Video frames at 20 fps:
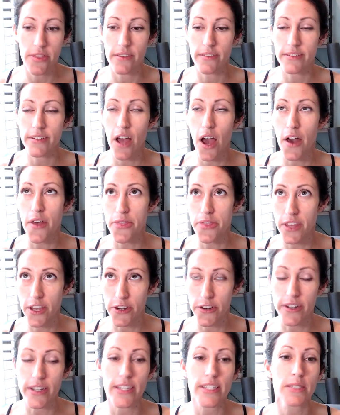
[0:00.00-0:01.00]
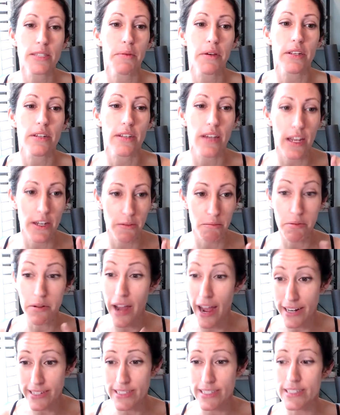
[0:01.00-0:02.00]
not theories, but kind of
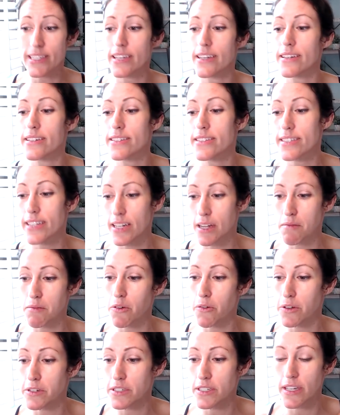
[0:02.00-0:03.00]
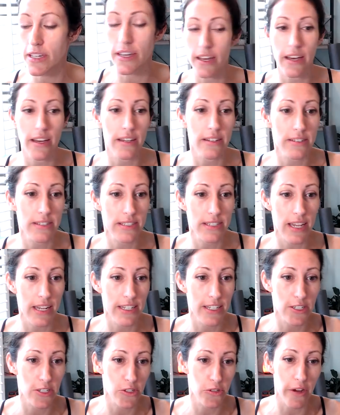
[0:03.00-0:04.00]
practices that I'm going to uh, kind
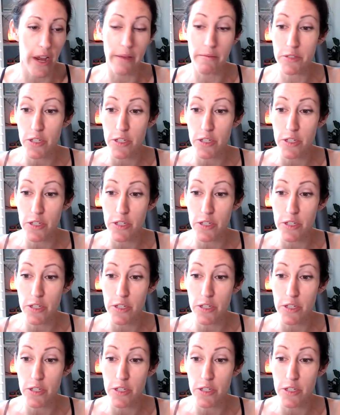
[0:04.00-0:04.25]
of describe.